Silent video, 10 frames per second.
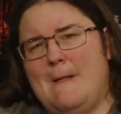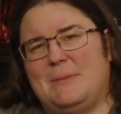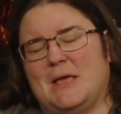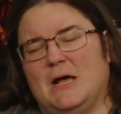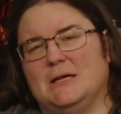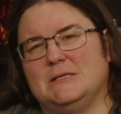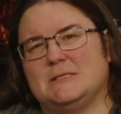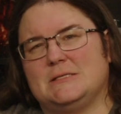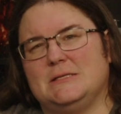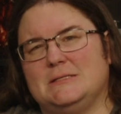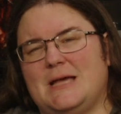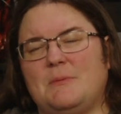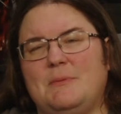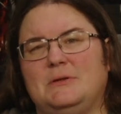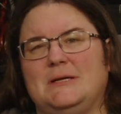because deck
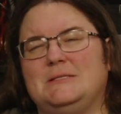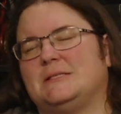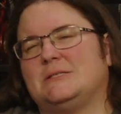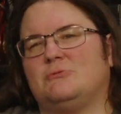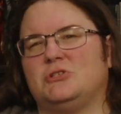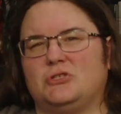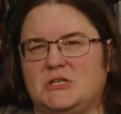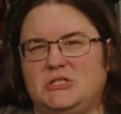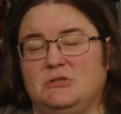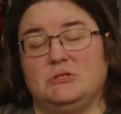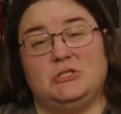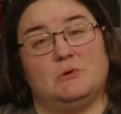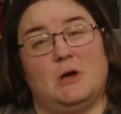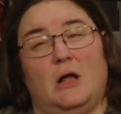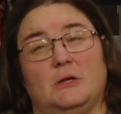building doesn't restrict you to 2
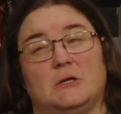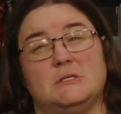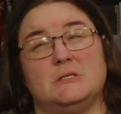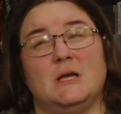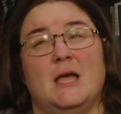colors.